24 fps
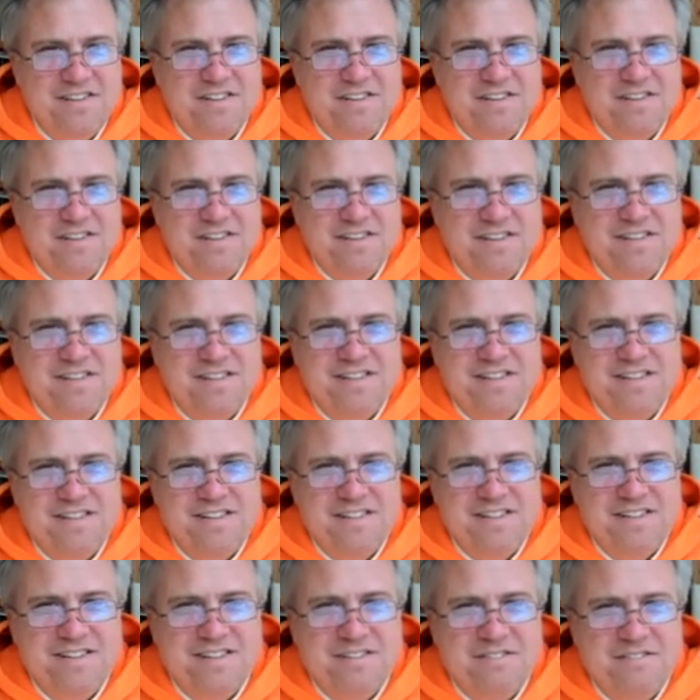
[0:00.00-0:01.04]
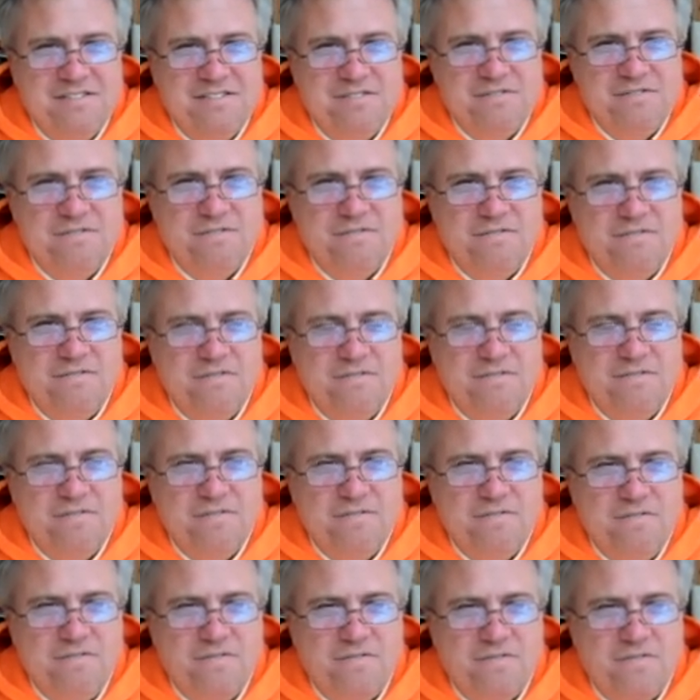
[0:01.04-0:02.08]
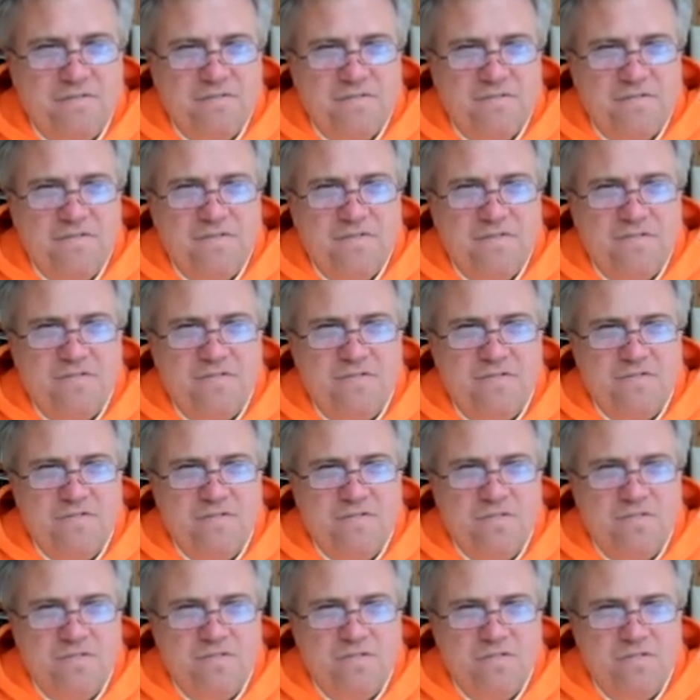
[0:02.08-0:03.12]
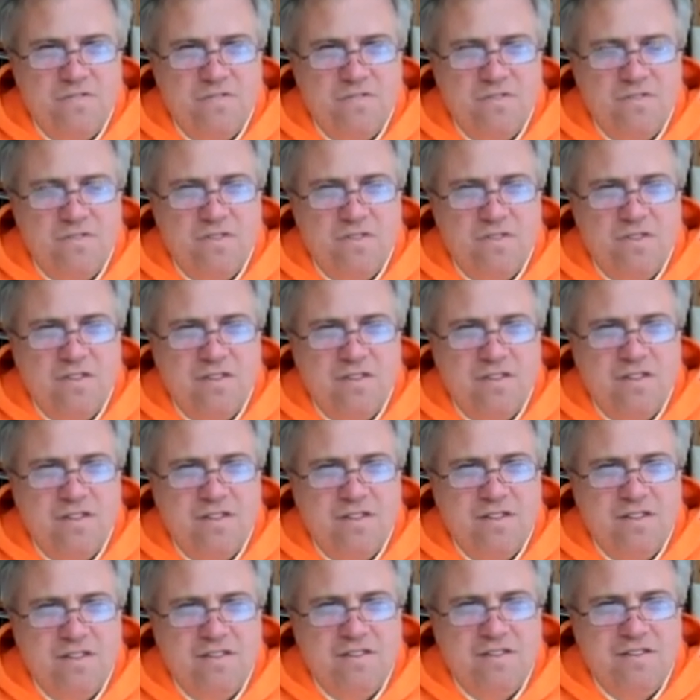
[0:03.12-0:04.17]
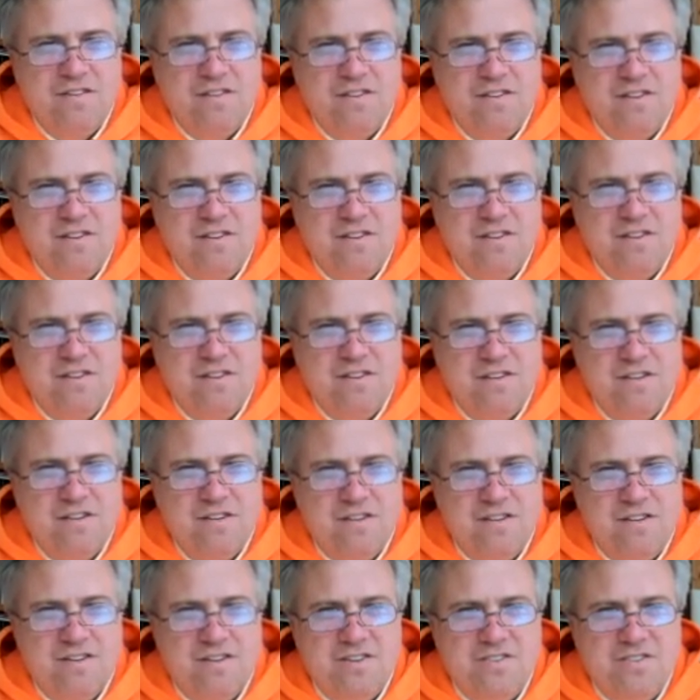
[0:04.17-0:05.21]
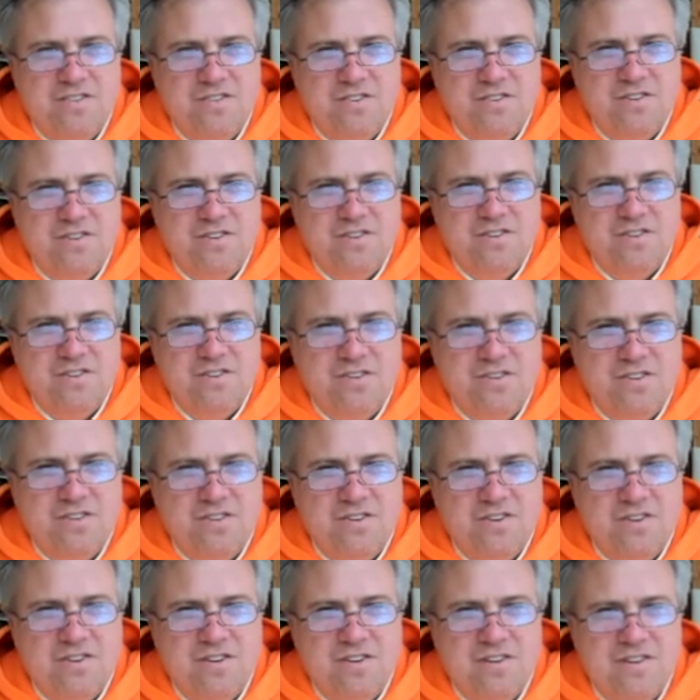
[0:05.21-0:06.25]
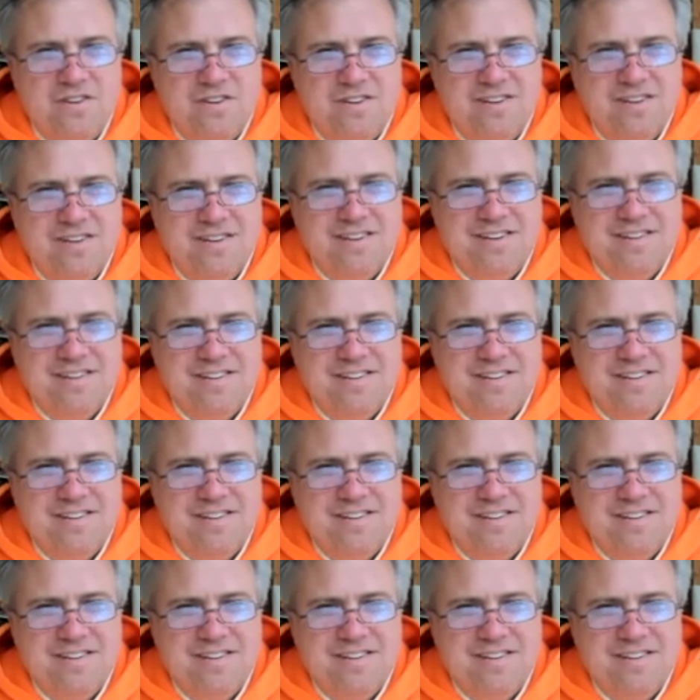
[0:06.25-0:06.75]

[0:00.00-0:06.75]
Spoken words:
[no speech]